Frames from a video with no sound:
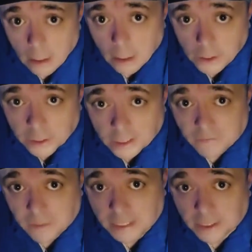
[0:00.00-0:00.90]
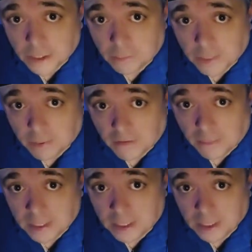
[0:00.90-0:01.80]
You just have to message me, private
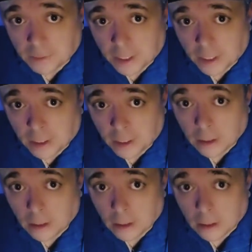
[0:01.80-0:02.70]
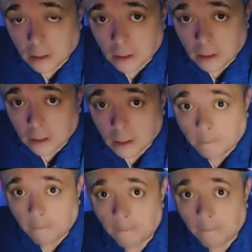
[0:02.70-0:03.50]
message me on there. All right.